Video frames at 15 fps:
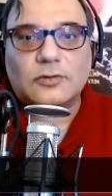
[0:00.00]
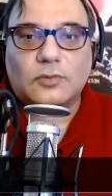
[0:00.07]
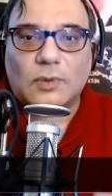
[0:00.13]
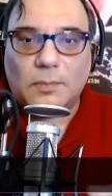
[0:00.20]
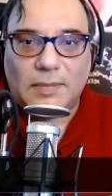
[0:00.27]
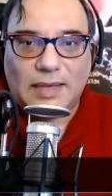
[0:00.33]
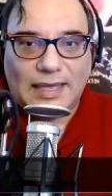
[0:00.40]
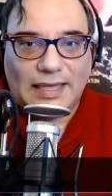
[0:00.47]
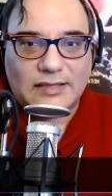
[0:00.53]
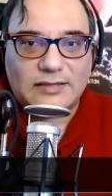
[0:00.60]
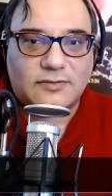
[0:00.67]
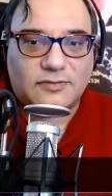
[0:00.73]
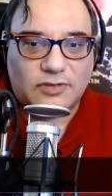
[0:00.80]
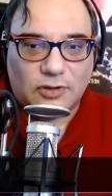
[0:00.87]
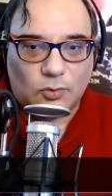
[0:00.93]
remains
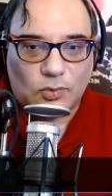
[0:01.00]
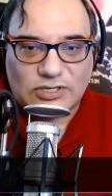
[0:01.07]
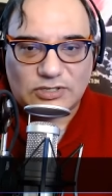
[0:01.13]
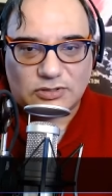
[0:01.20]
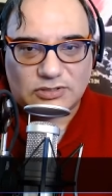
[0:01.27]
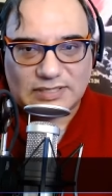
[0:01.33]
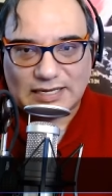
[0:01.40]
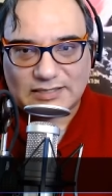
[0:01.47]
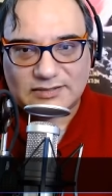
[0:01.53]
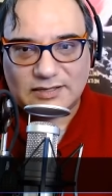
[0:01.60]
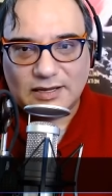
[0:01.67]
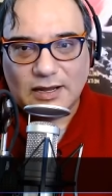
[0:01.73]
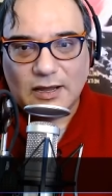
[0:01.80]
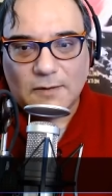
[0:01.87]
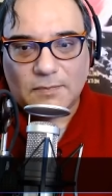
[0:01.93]
of the original text
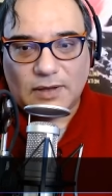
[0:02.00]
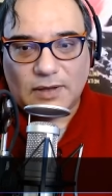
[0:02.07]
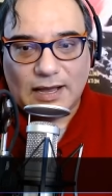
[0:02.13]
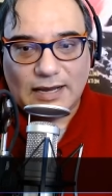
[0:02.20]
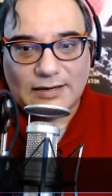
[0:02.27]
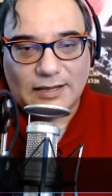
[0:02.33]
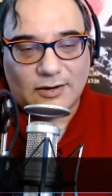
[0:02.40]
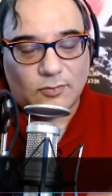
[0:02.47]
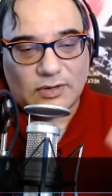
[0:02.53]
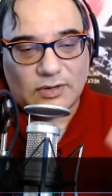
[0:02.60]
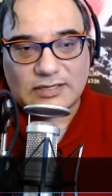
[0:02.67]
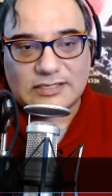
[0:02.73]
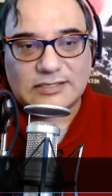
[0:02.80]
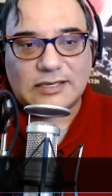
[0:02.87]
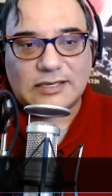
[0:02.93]
behind it. And we're going
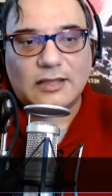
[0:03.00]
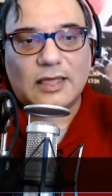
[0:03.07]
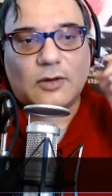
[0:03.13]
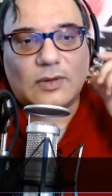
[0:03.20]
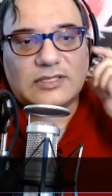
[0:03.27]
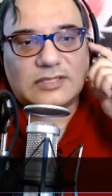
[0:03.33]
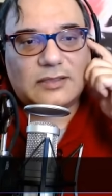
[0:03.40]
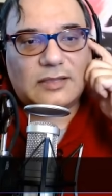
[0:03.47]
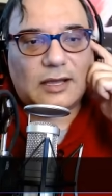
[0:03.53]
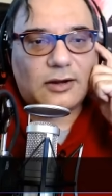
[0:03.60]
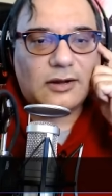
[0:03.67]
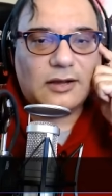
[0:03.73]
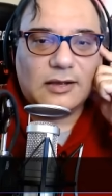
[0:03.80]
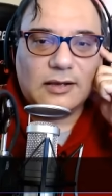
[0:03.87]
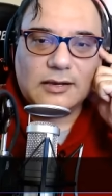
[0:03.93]
to see like what's in there
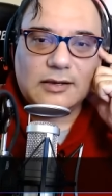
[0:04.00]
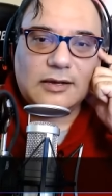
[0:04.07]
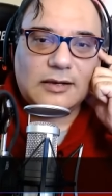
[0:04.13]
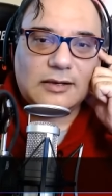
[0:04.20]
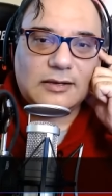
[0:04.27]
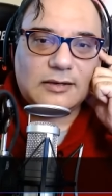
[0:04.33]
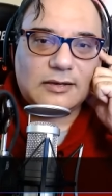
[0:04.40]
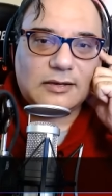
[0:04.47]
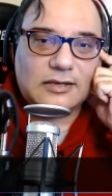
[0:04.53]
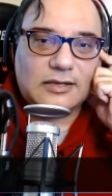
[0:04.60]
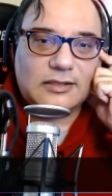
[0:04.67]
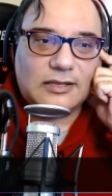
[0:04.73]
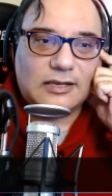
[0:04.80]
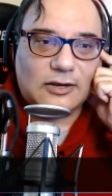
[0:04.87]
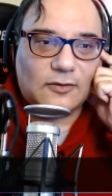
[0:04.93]
in
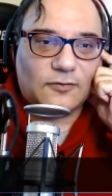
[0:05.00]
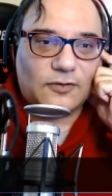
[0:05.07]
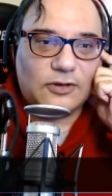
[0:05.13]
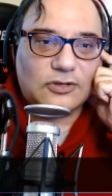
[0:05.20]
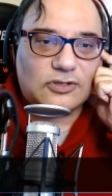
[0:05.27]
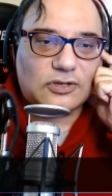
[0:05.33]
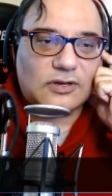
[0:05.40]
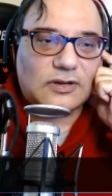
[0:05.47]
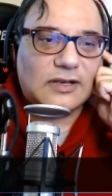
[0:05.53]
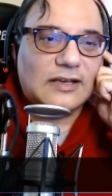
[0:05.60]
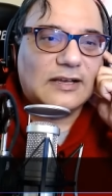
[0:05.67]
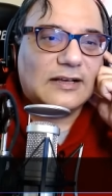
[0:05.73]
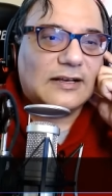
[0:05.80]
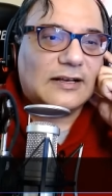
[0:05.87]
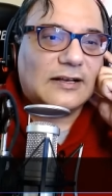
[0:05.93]
the near future.
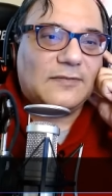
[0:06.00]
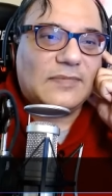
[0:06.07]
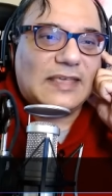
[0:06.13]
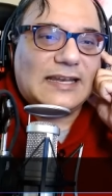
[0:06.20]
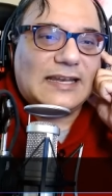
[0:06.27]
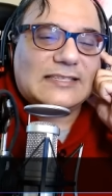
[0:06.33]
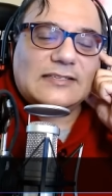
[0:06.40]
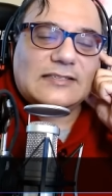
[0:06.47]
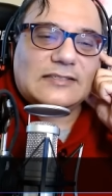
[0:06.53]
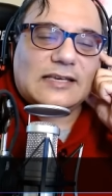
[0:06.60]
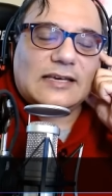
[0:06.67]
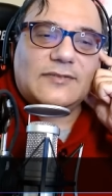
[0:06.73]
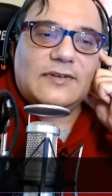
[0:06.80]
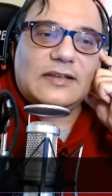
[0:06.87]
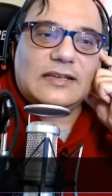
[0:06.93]
And it's just
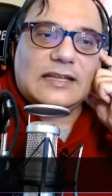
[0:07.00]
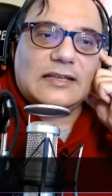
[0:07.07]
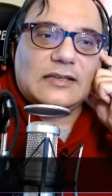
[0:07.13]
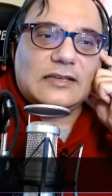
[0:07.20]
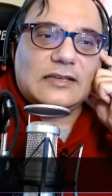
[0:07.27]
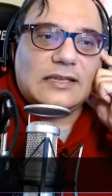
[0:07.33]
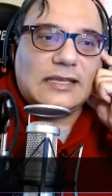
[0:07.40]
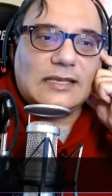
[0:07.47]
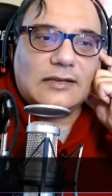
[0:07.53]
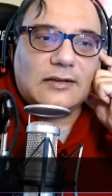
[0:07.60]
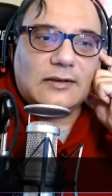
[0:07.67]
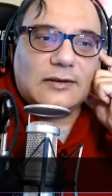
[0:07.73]
kind of a neat